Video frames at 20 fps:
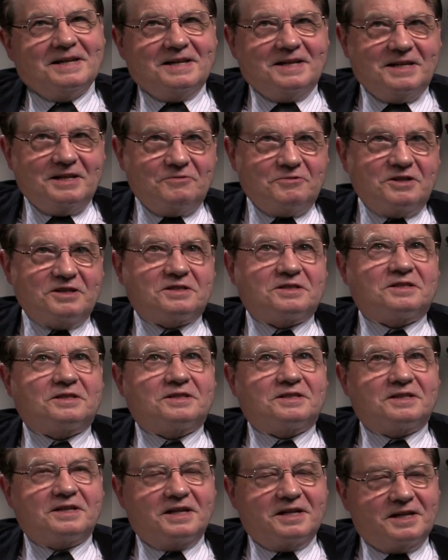It
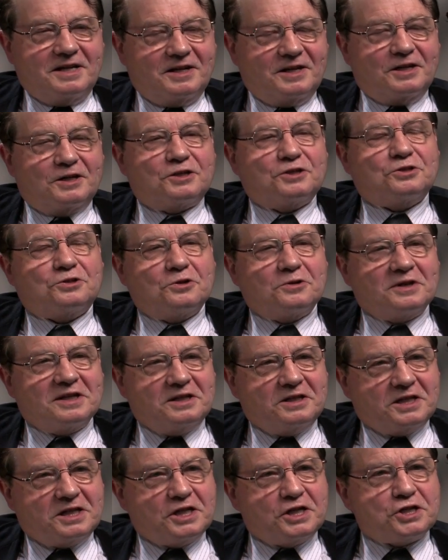was a strong
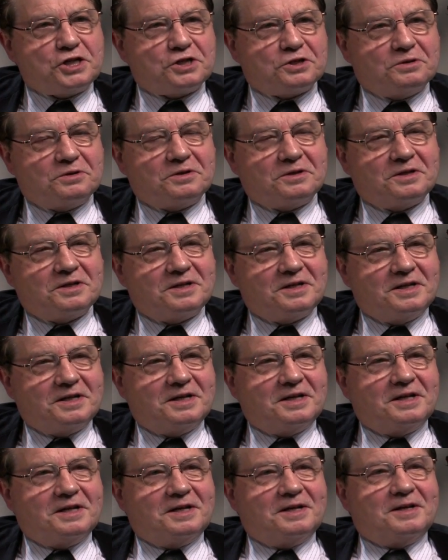indication.
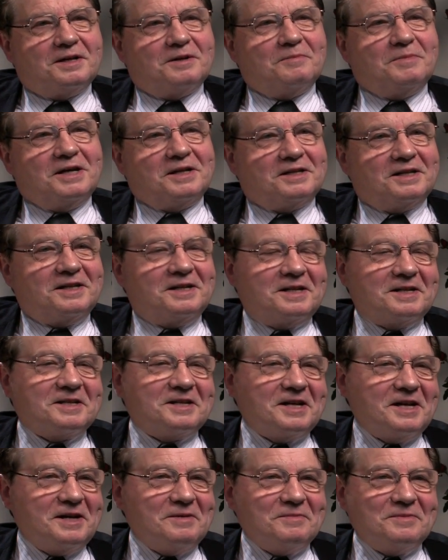But at that
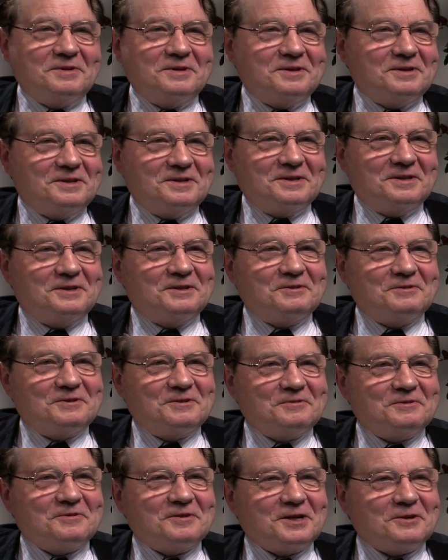time, we
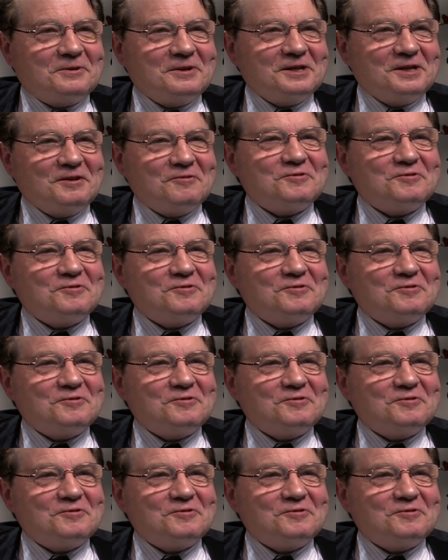were only a